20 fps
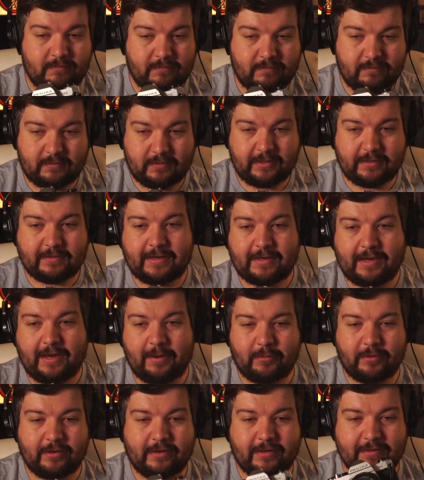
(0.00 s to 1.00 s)
this
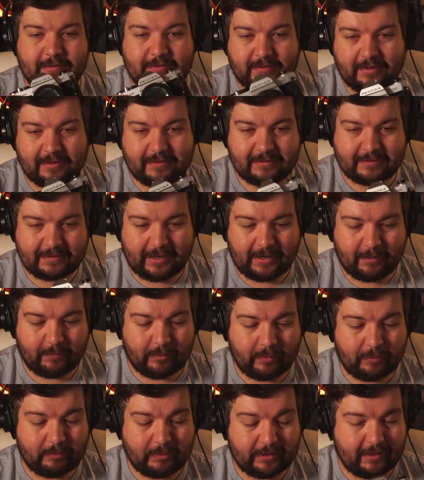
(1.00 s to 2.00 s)
camera is this
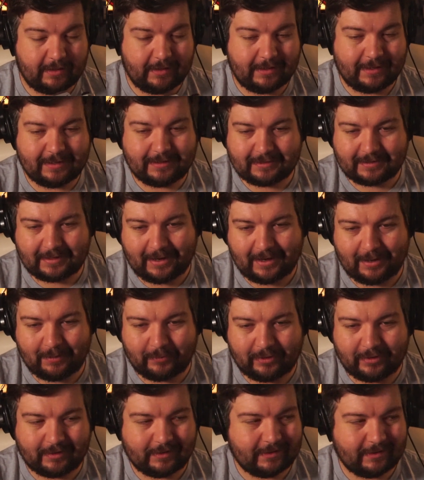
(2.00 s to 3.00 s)
camera, but this camera